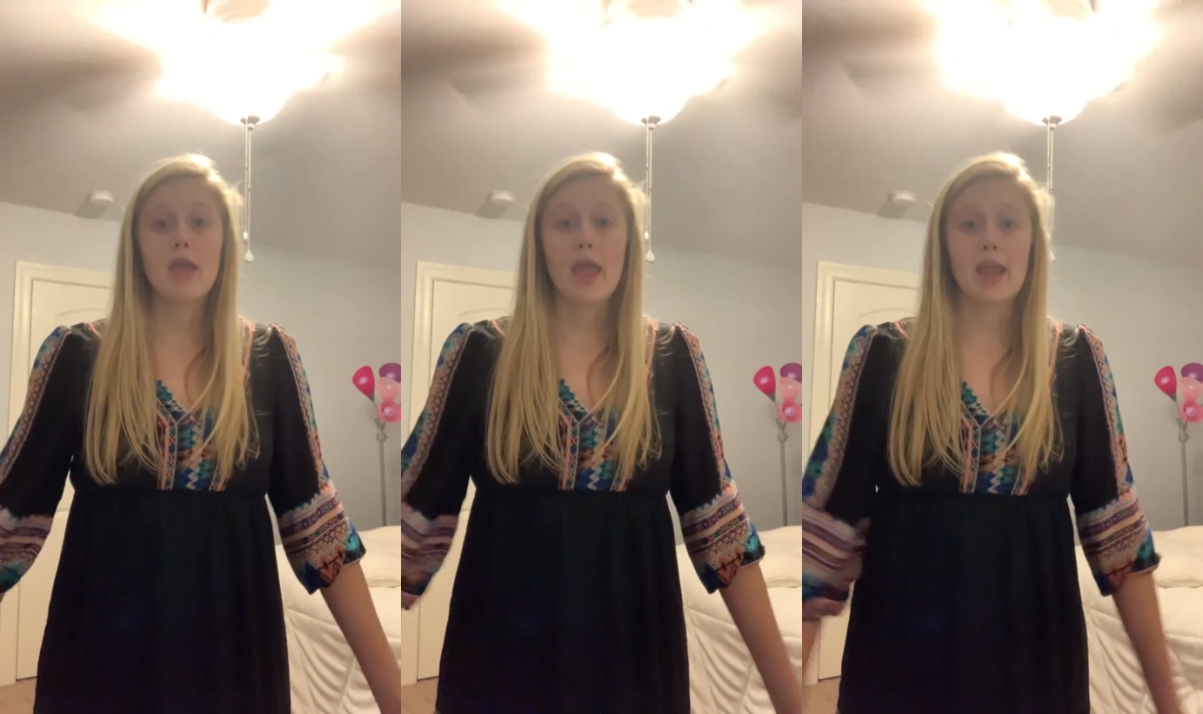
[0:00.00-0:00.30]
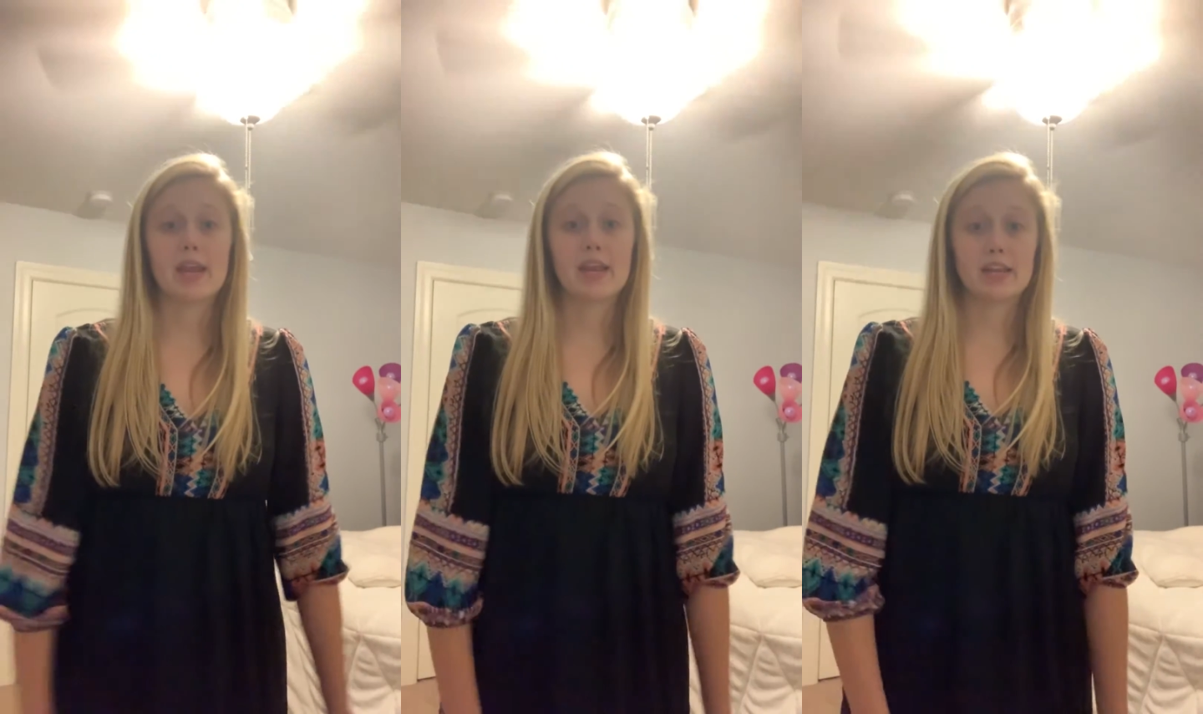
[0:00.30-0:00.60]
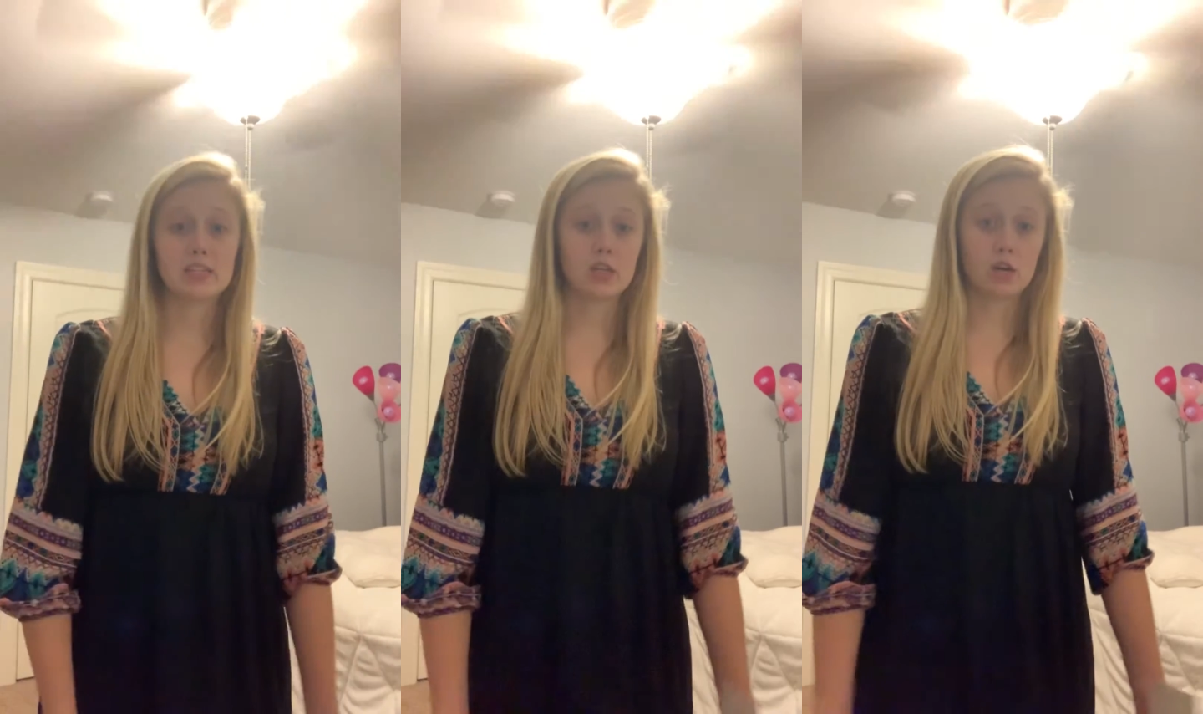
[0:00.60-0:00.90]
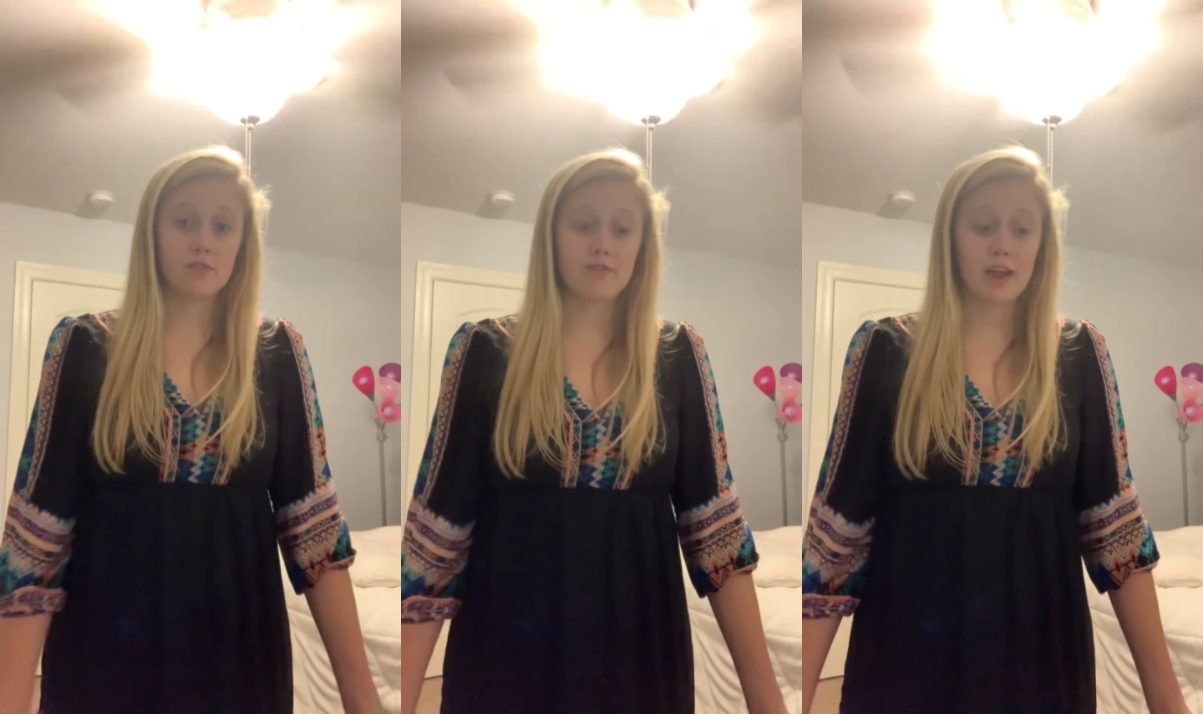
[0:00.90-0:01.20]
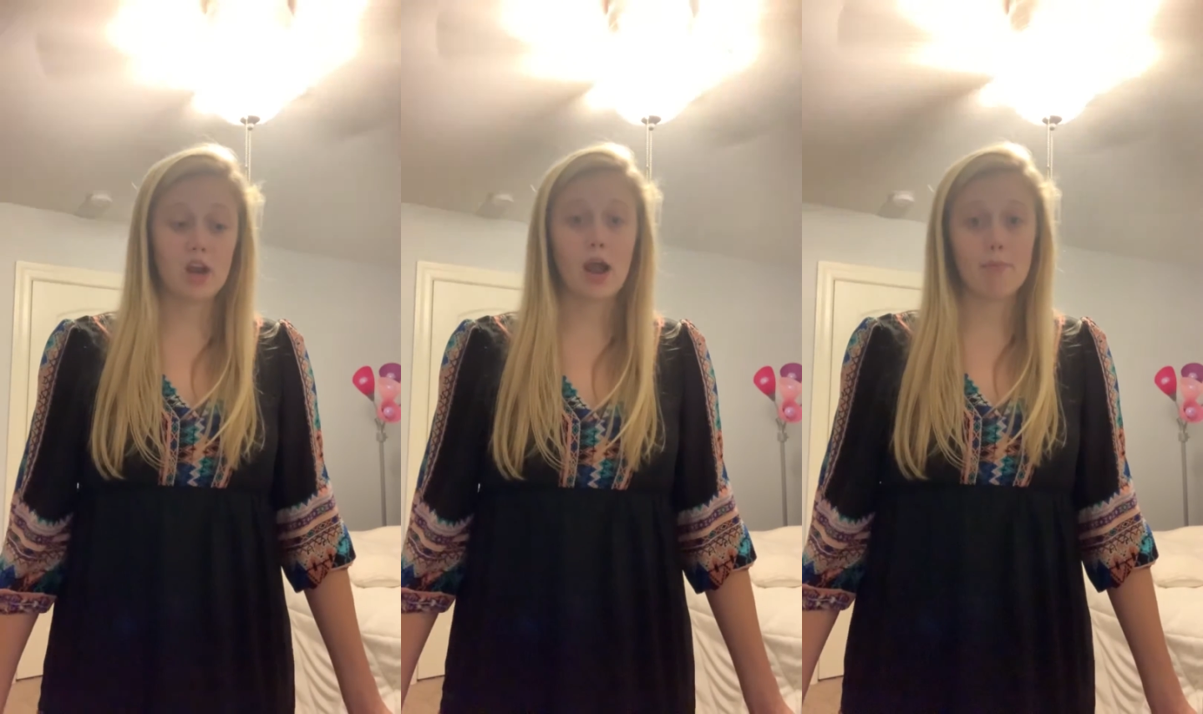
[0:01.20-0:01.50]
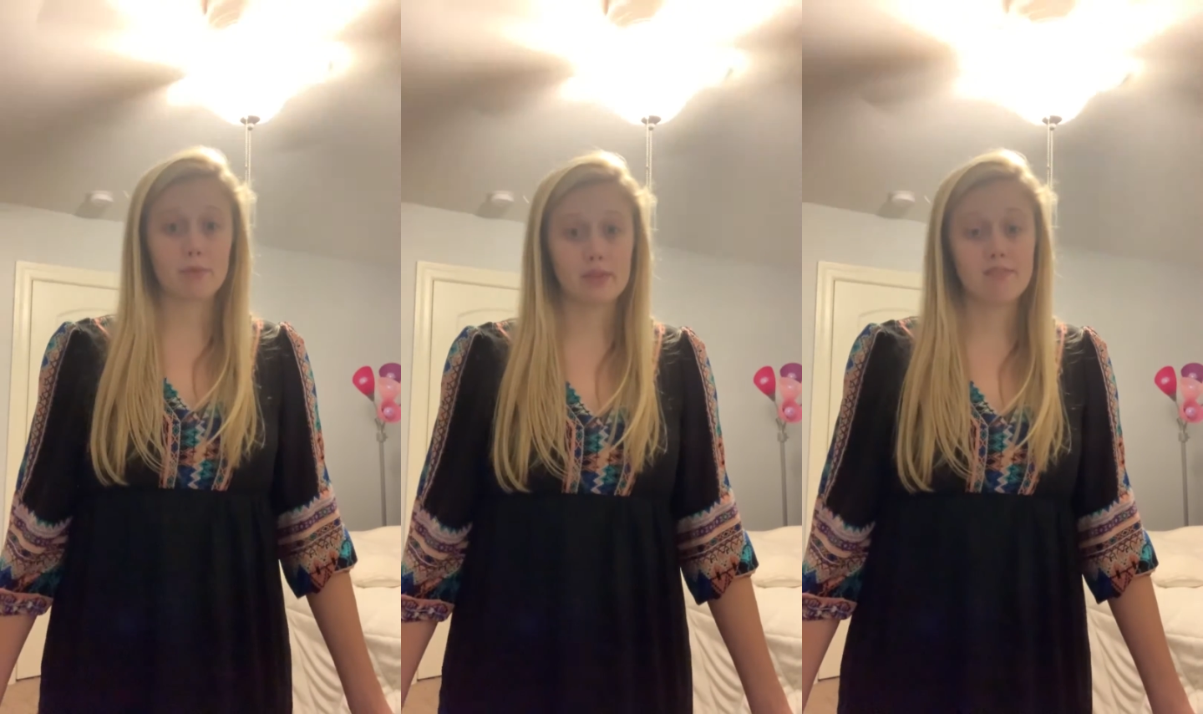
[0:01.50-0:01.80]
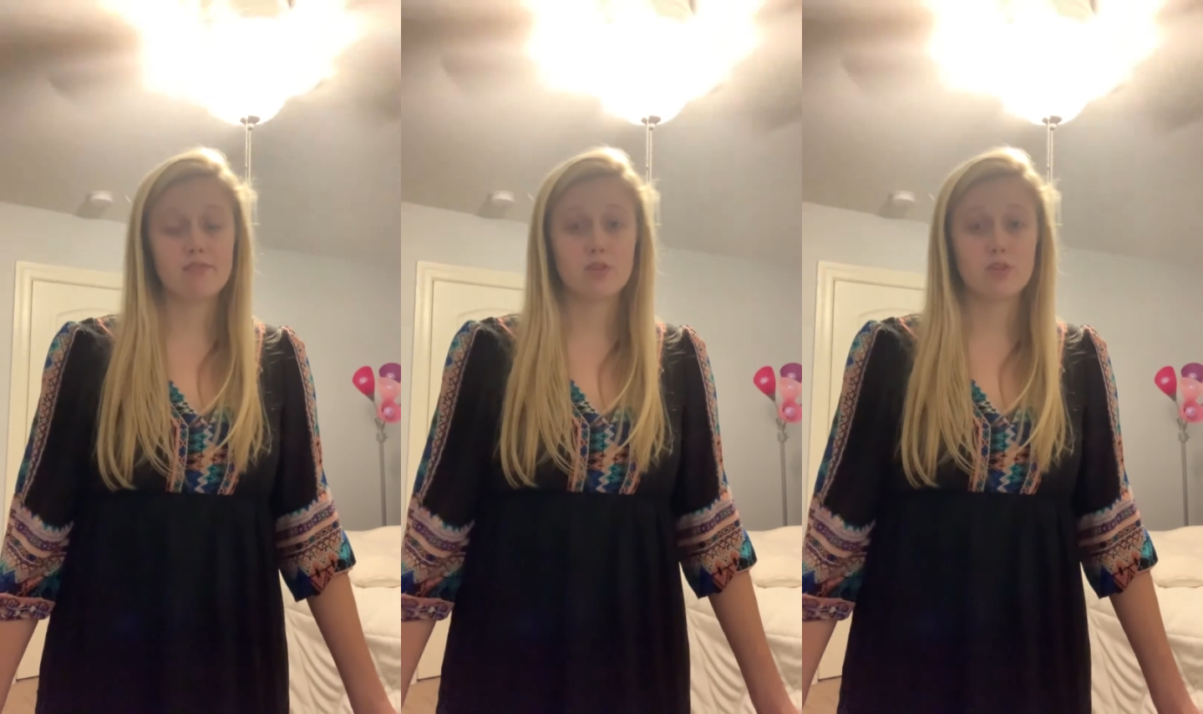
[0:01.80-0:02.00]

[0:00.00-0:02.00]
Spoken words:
and it is unfair, I believe,